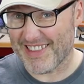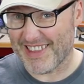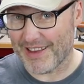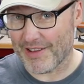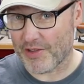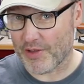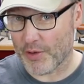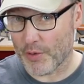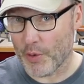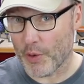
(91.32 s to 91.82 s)

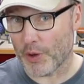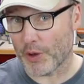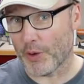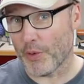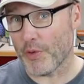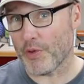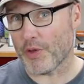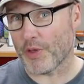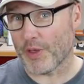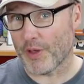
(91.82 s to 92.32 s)
sit so
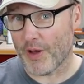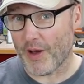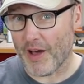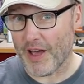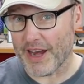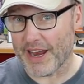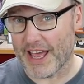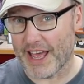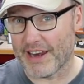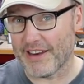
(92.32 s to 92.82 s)
close to the
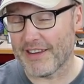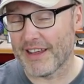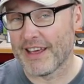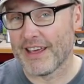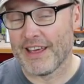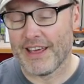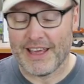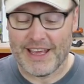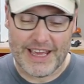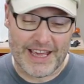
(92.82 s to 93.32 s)
hot end
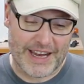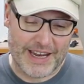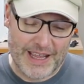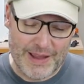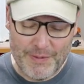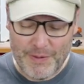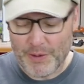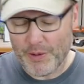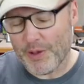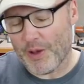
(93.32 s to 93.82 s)
and
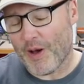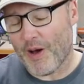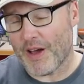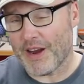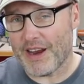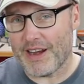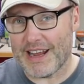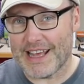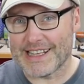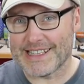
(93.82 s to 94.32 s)
even though the
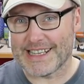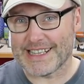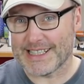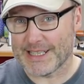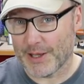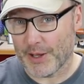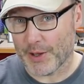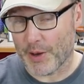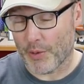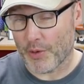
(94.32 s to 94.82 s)
hot end has a
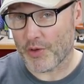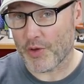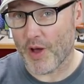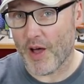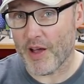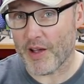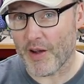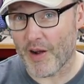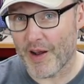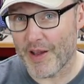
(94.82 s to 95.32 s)
silicone
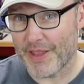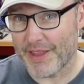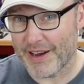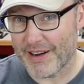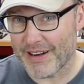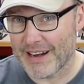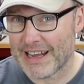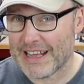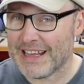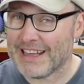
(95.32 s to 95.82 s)
sock on
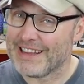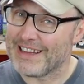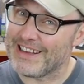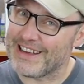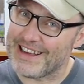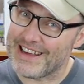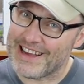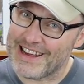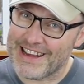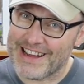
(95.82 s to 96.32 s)
there,
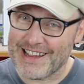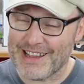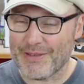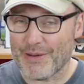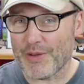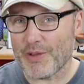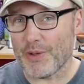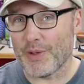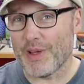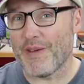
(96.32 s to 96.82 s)
eh, they
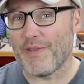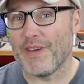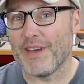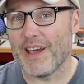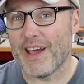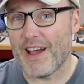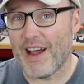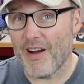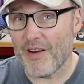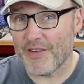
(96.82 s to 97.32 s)
were still
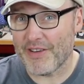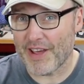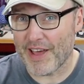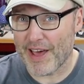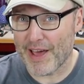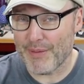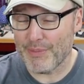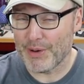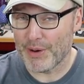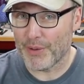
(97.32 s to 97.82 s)
having a hard
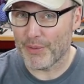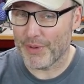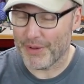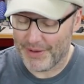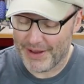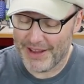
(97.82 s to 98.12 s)
time, you know,